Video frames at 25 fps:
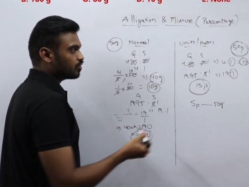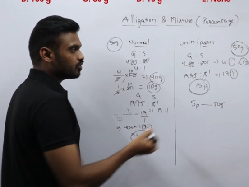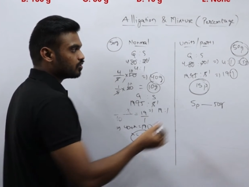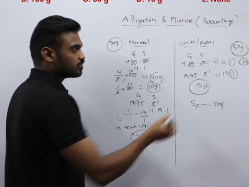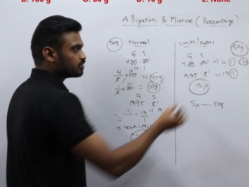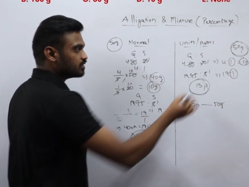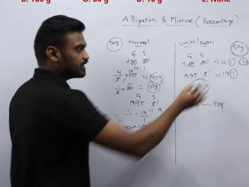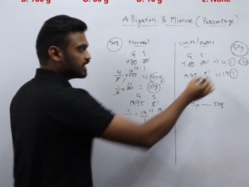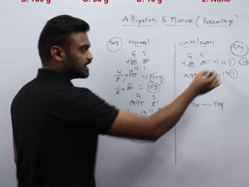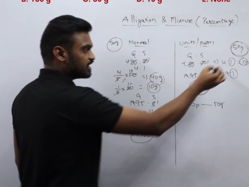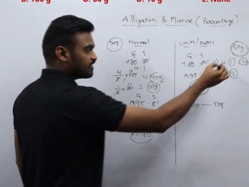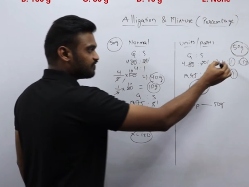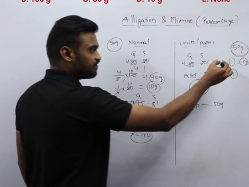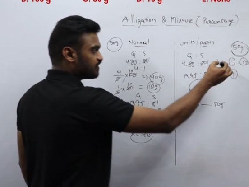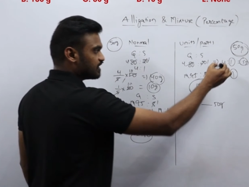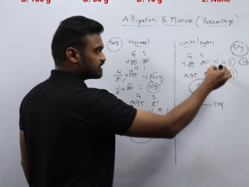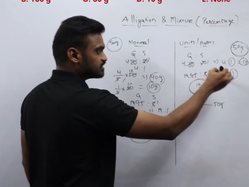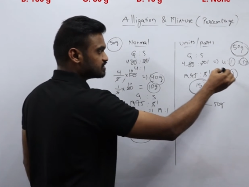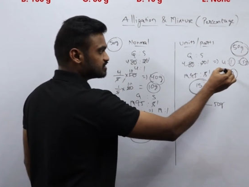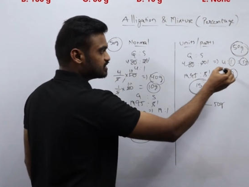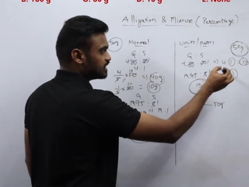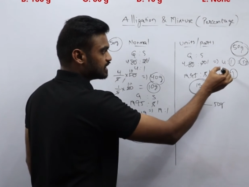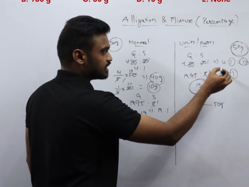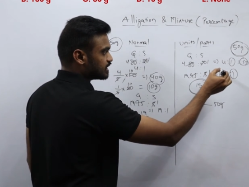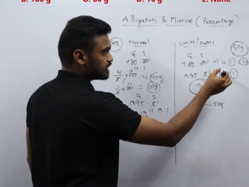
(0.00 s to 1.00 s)
out the
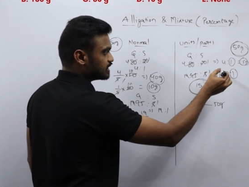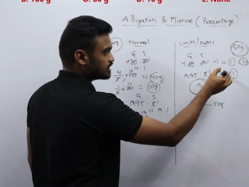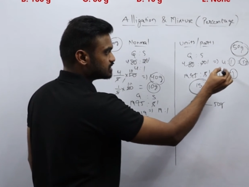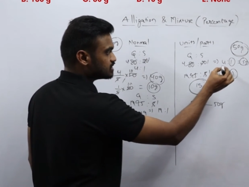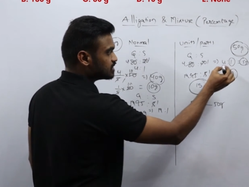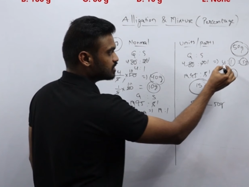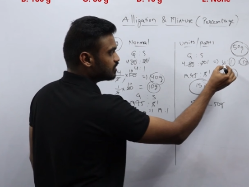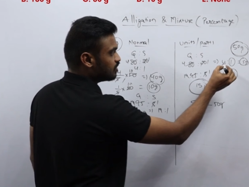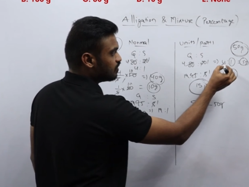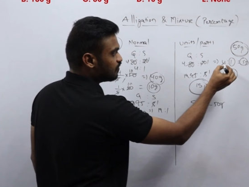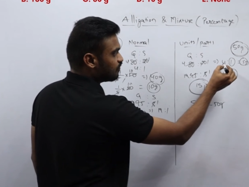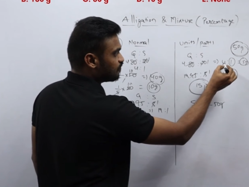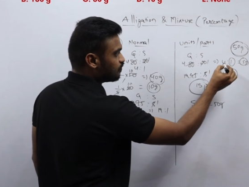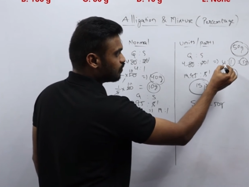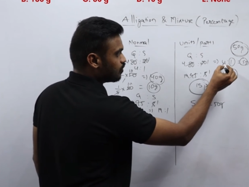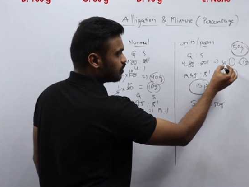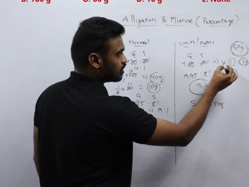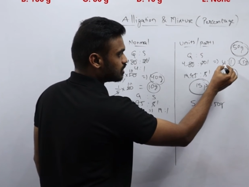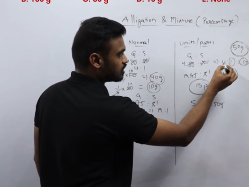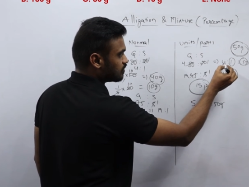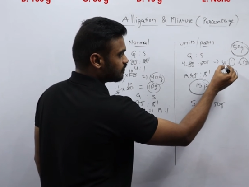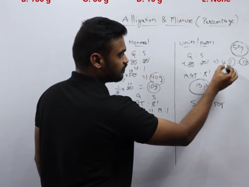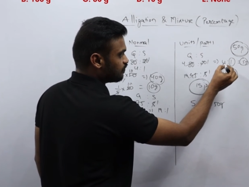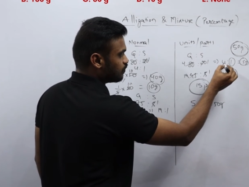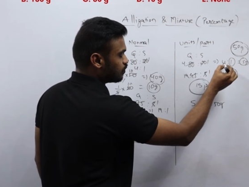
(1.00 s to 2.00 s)
difference, that is
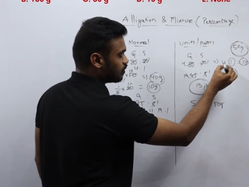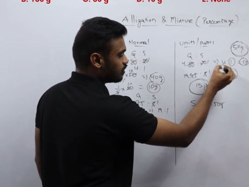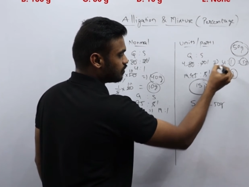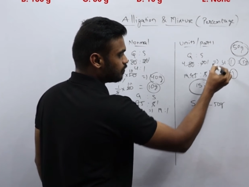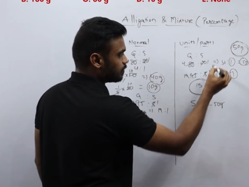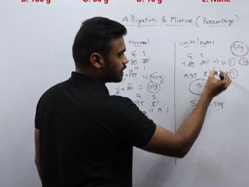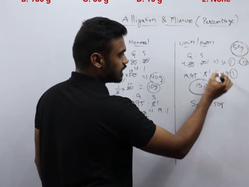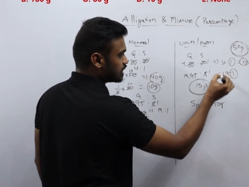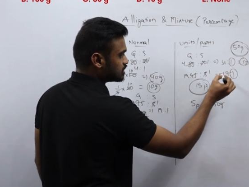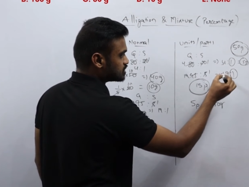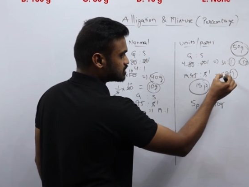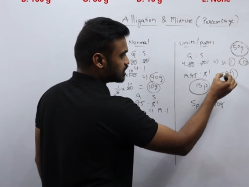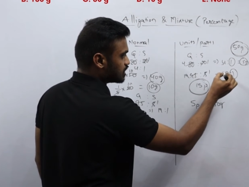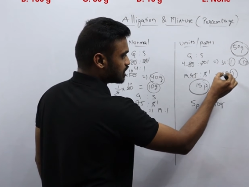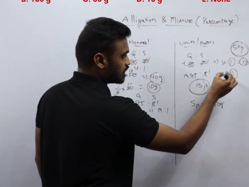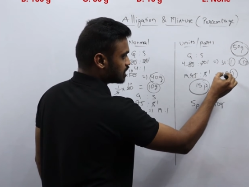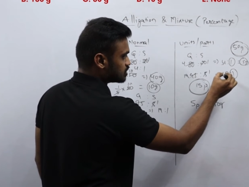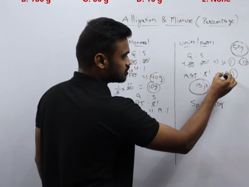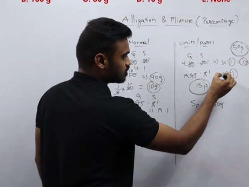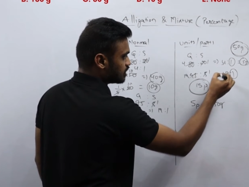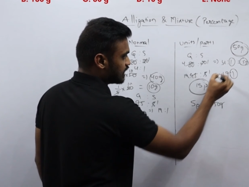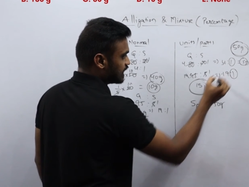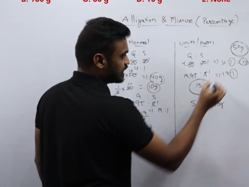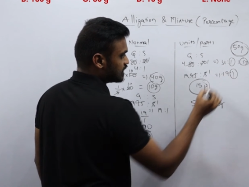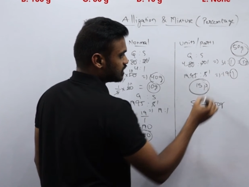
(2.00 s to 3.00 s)
4 parts and
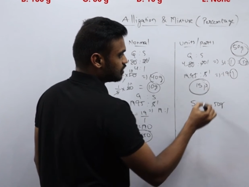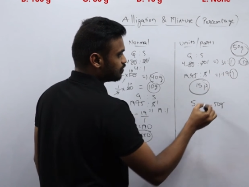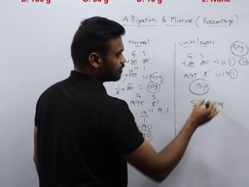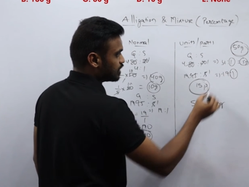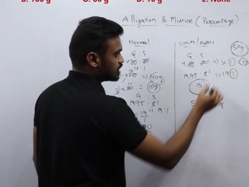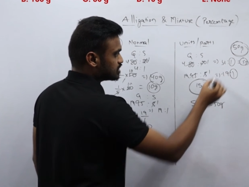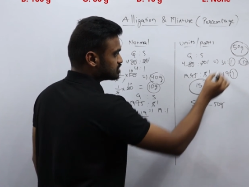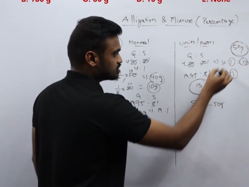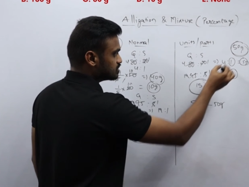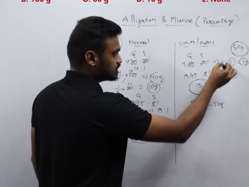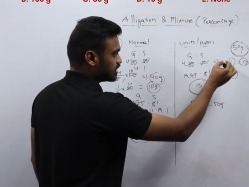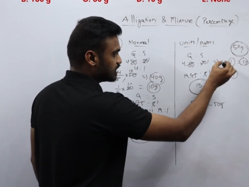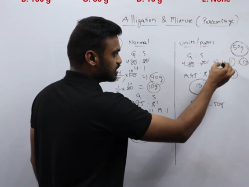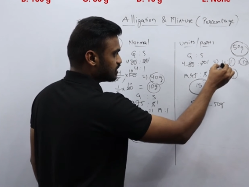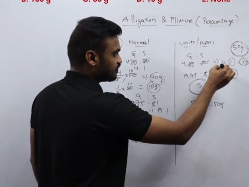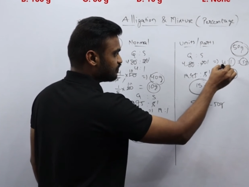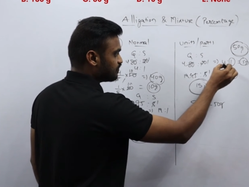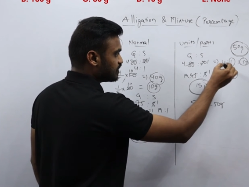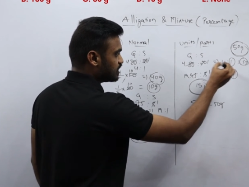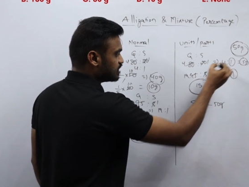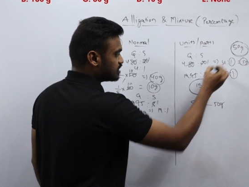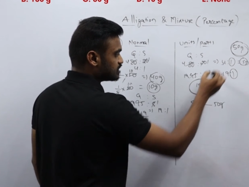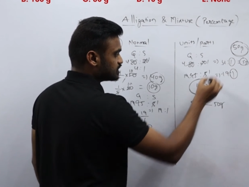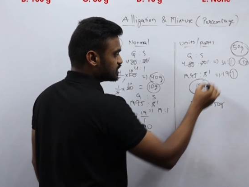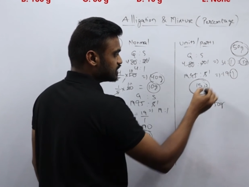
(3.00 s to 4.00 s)
also 19 parts. The
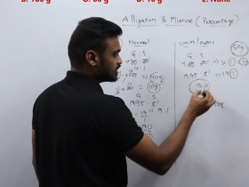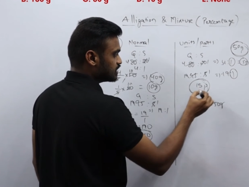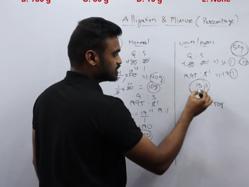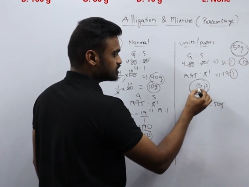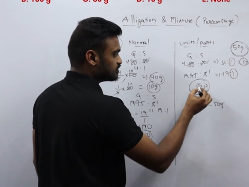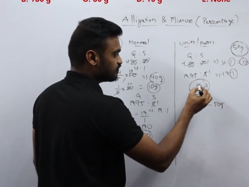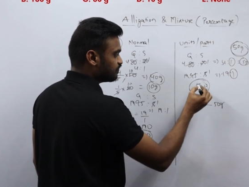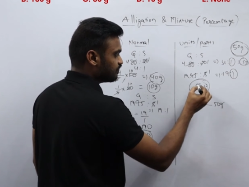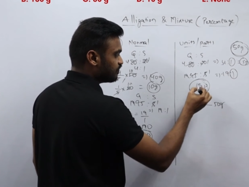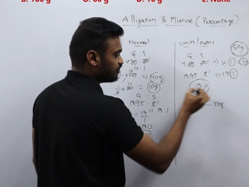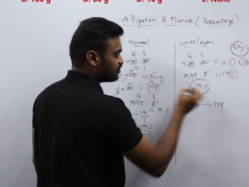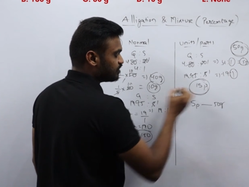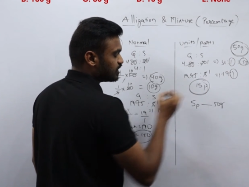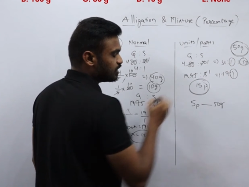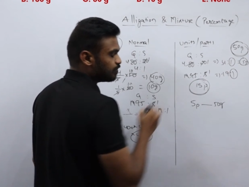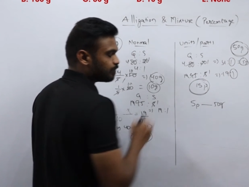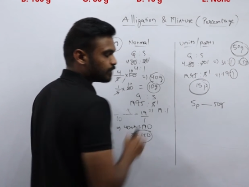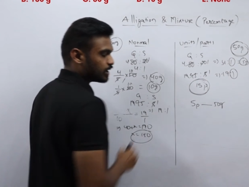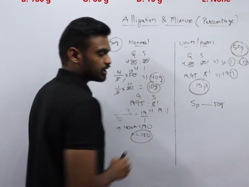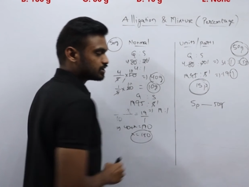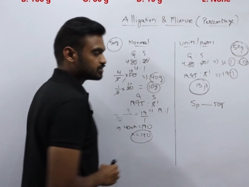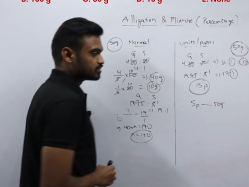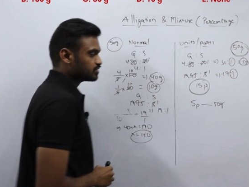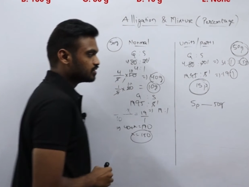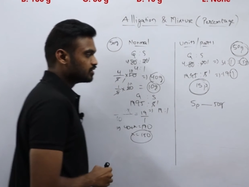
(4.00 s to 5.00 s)
difference is 15
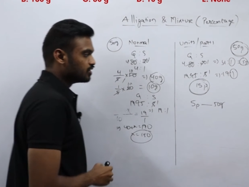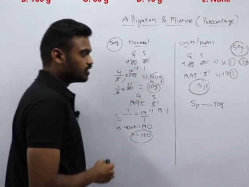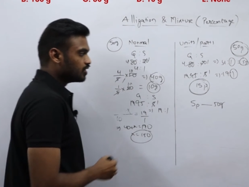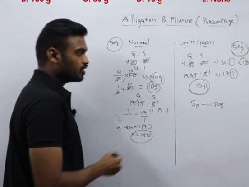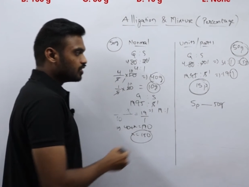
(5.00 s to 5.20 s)
parts.